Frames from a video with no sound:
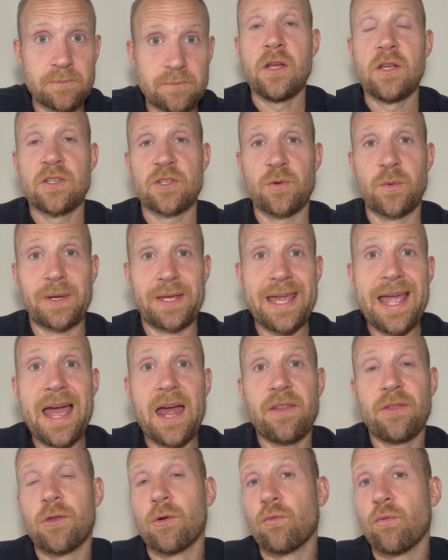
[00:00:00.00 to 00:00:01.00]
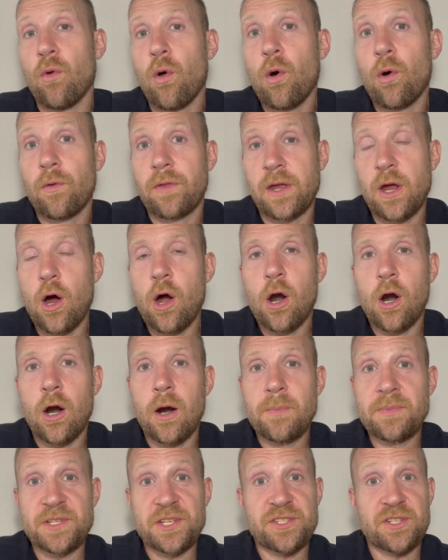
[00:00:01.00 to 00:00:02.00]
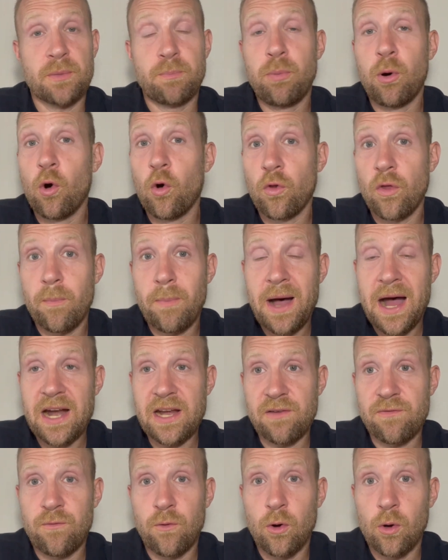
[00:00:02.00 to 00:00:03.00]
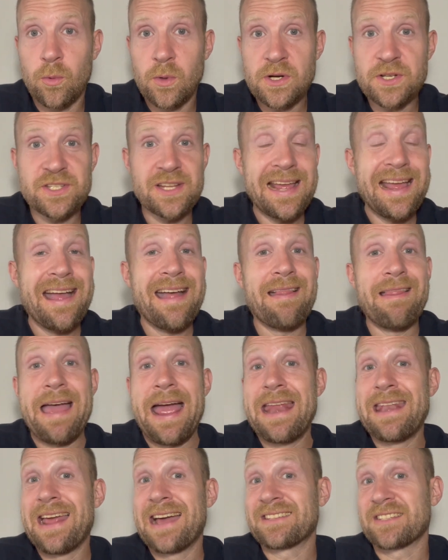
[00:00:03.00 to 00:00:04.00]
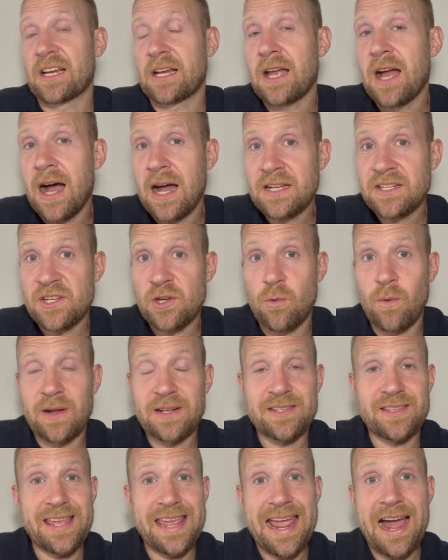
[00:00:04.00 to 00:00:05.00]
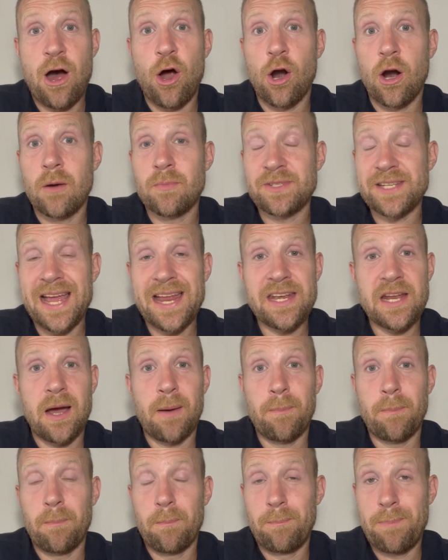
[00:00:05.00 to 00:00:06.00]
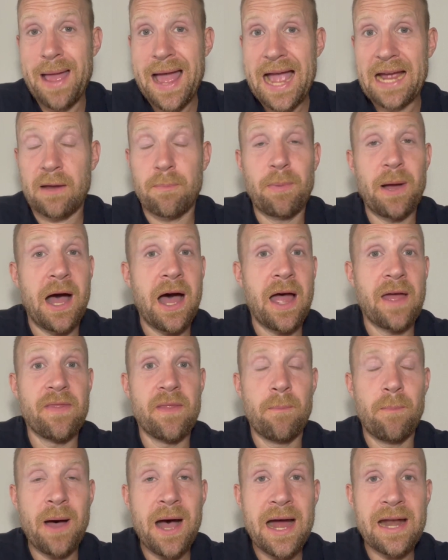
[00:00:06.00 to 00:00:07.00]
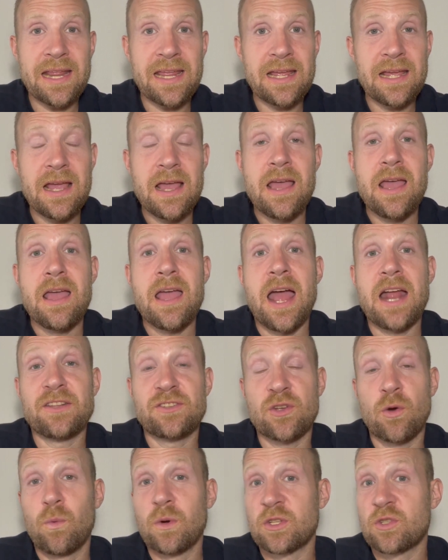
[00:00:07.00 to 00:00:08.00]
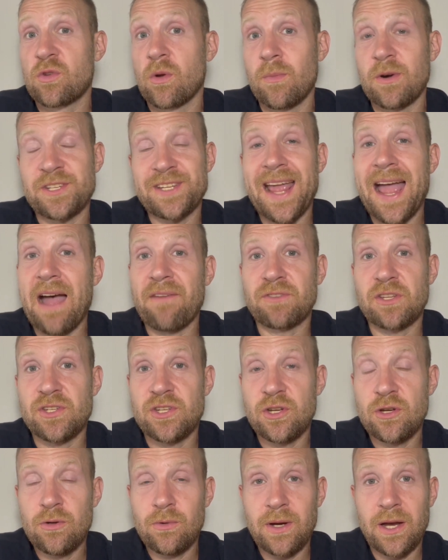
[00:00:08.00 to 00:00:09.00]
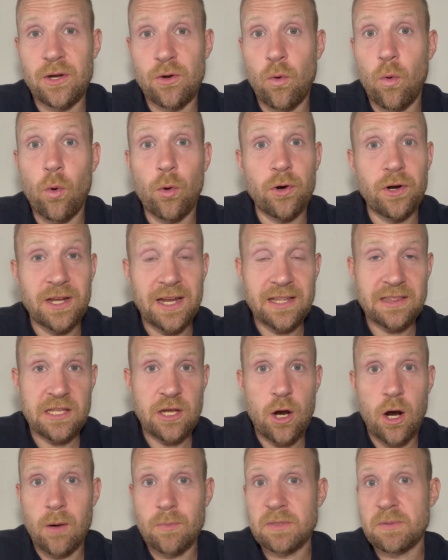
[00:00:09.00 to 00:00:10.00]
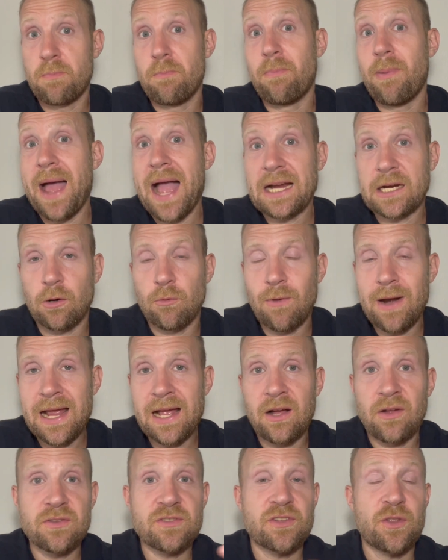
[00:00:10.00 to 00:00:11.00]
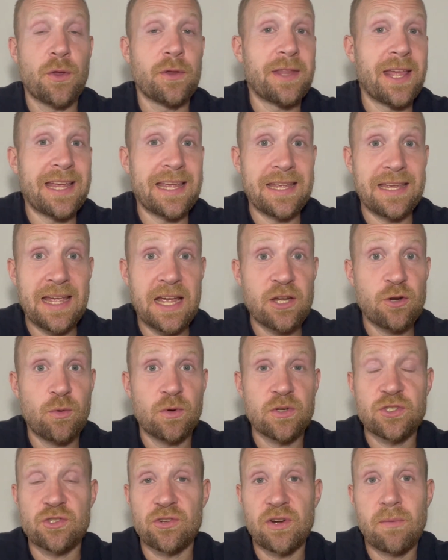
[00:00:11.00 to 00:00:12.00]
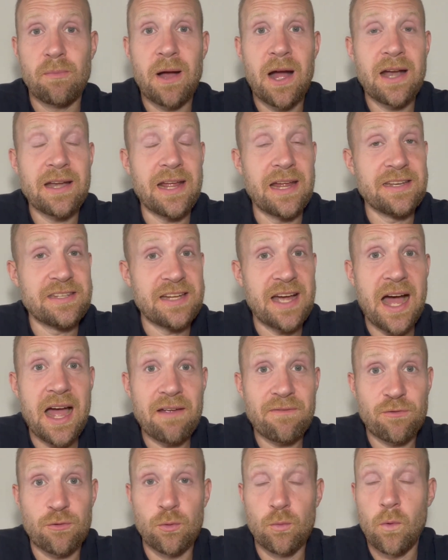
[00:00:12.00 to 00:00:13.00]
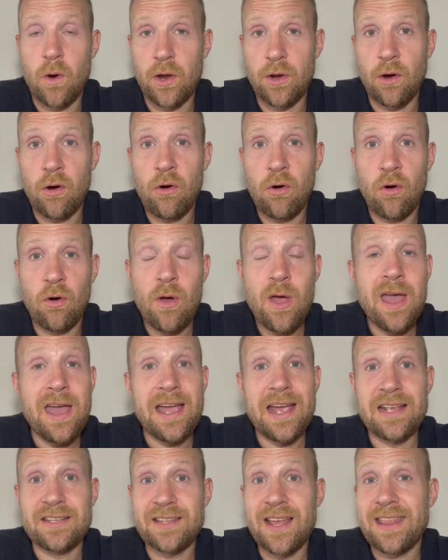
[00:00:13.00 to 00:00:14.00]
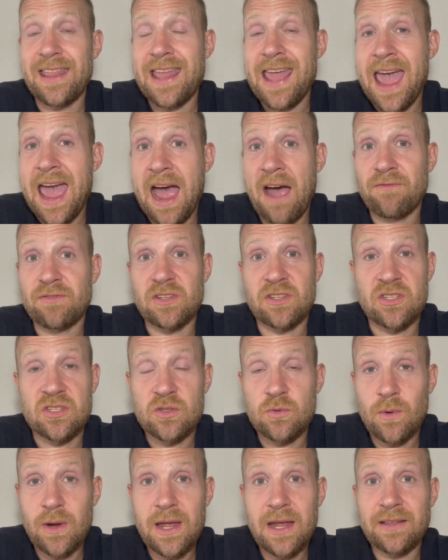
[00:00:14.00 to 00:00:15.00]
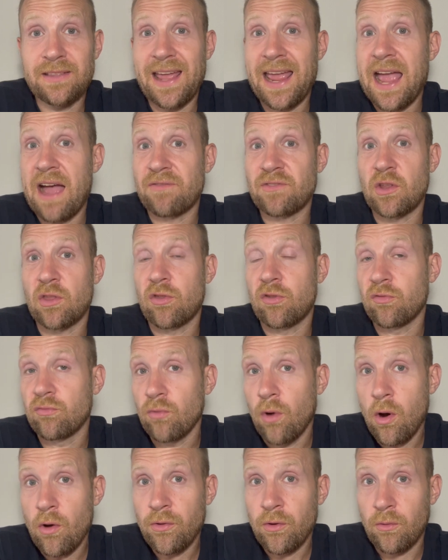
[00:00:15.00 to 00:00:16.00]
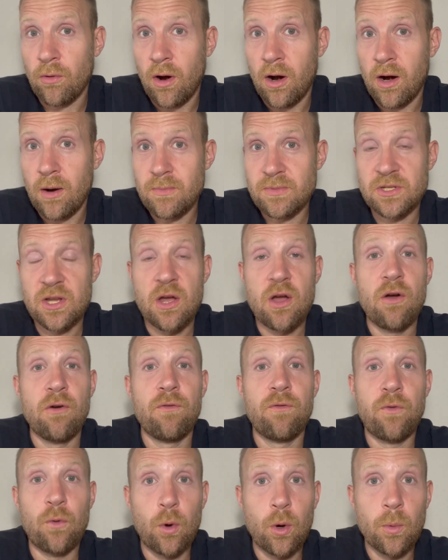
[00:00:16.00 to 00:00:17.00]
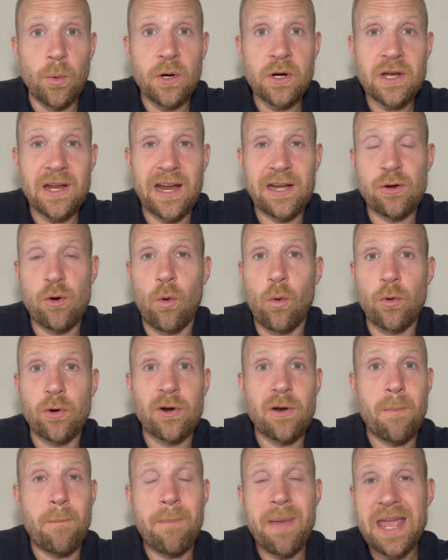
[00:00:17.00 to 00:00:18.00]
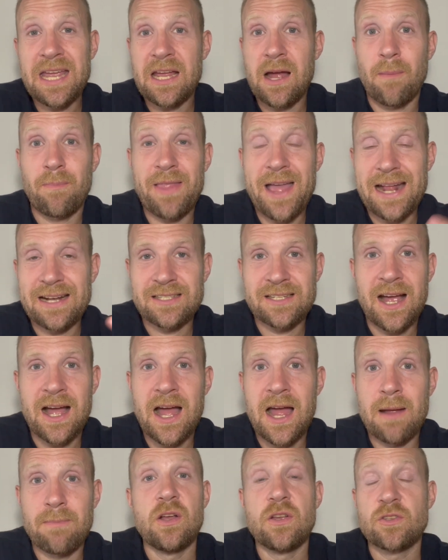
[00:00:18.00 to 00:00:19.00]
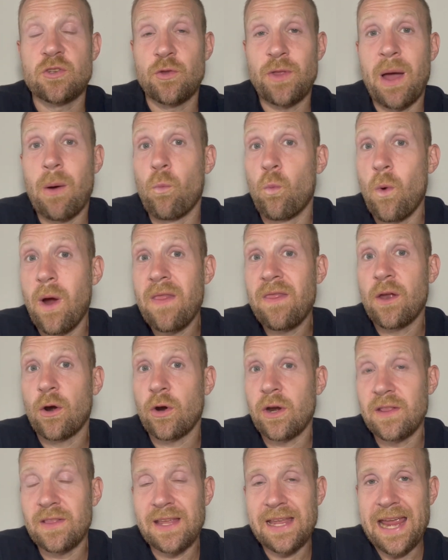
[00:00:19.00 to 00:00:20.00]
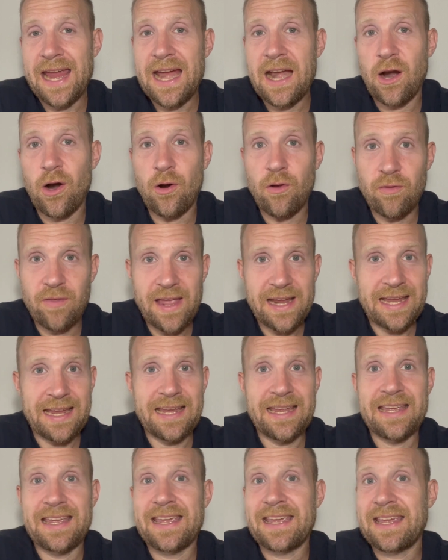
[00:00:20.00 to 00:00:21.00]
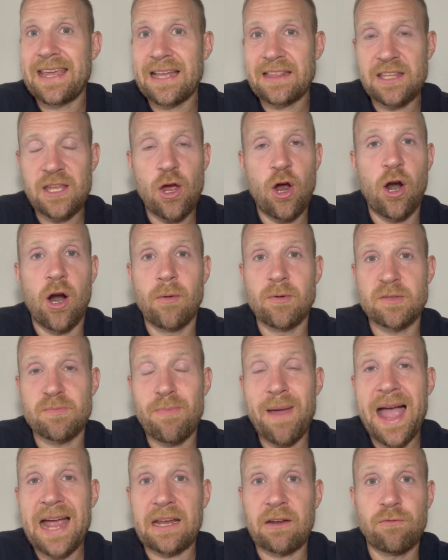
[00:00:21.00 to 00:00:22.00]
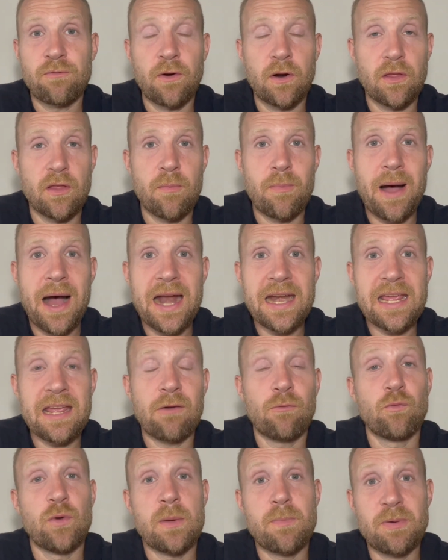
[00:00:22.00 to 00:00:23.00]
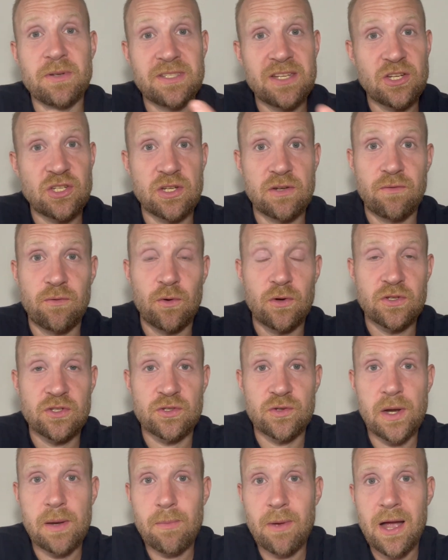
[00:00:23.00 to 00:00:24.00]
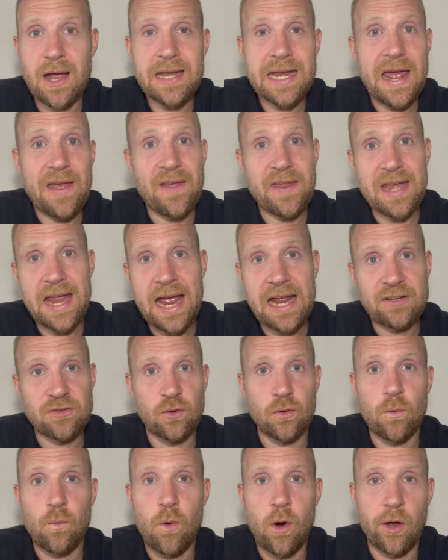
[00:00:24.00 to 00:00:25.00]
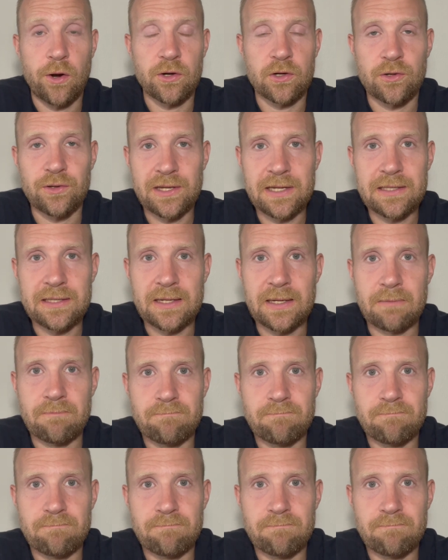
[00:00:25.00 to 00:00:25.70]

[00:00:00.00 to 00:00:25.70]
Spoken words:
So again, the role of the arms is to pull the body forwards, and as a consequence, the arms end up back behind the body. And so what swimmers have to do in order to get the arms back around so that they can get into a streamline and dive through one hole is that they have to swing, they have to throw their arms forward in order to make up that time so that when they're in the air, they can get the arms back in front of the body, reposition for a streamline, and enter the water cleanly.